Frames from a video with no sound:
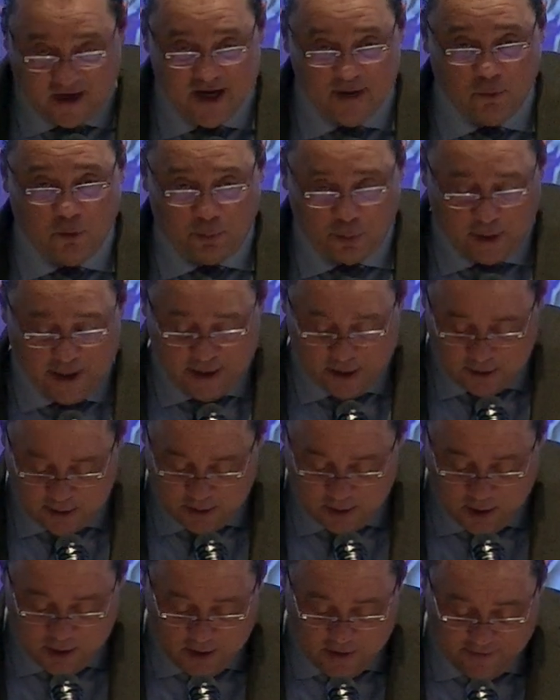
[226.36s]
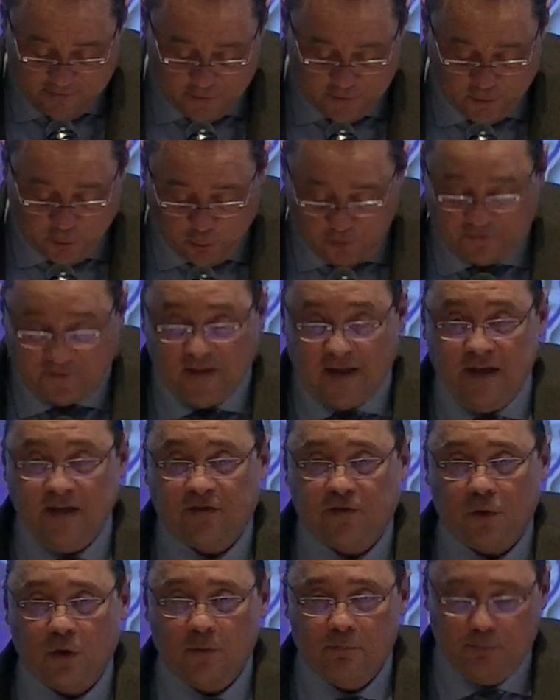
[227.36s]
Valuable Player, the
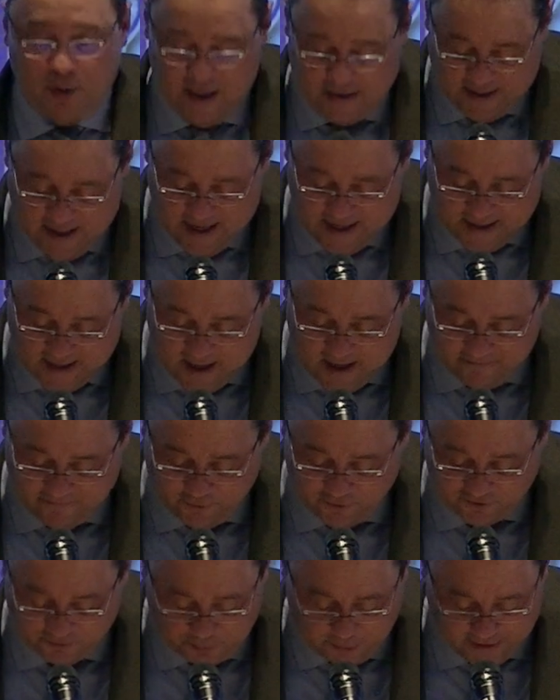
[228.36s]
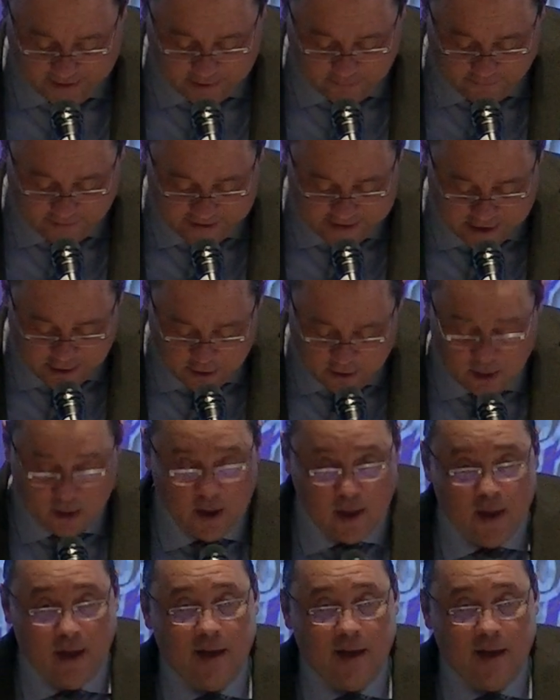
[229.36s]
Northeastern Buckeye Conference Player of the Year.